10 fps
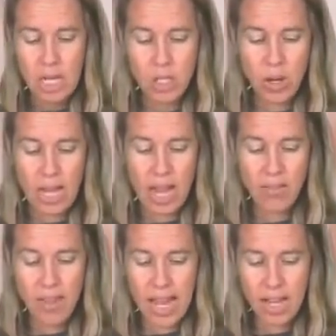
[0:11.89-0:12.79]
So I
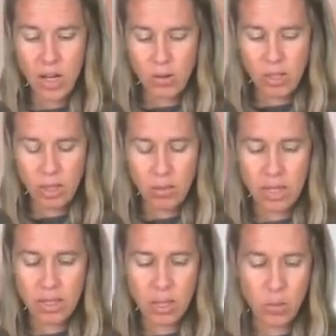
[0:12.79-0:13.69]
have 8 seed
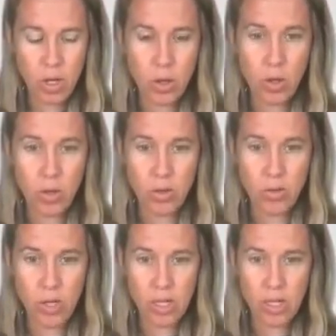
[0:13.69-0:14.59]
beads that we're going to use
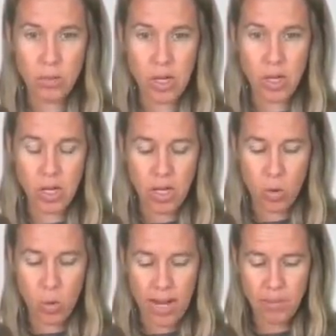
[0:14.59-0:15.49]
for his beard in
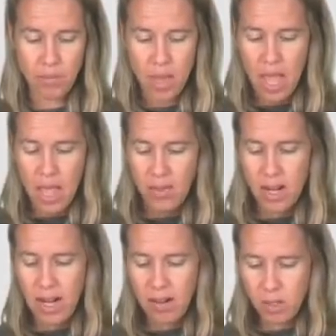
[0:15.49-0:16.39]
a white.
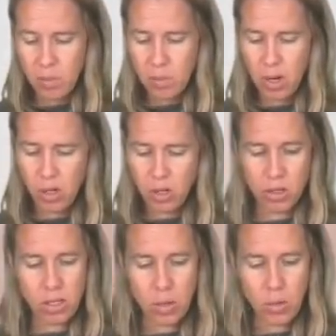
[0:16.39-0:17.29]
Then I have some
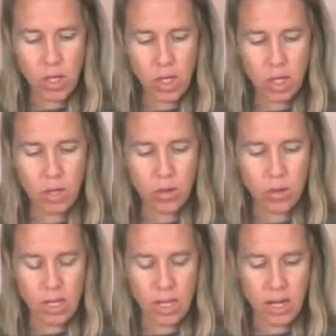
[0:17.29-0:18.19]
pearls that we're going to
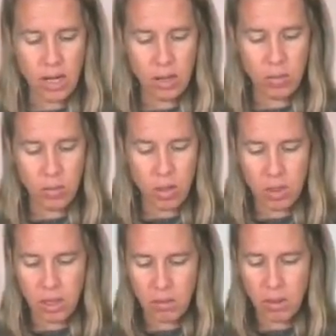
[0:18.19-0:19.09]
use in a
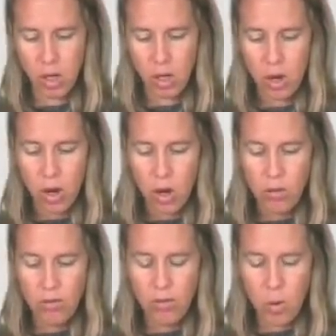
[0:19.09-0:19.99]
3mm
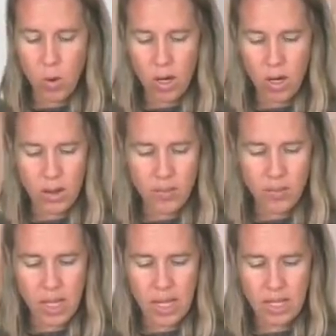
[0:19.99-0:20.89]
for
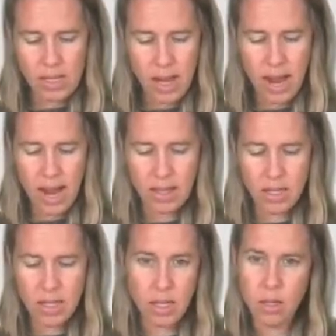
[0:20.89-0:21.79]
his
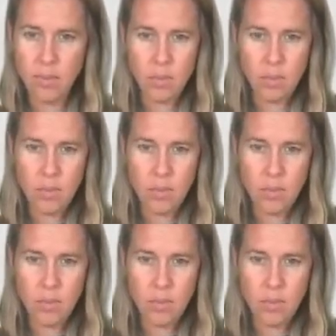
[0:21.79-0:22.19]
hat here.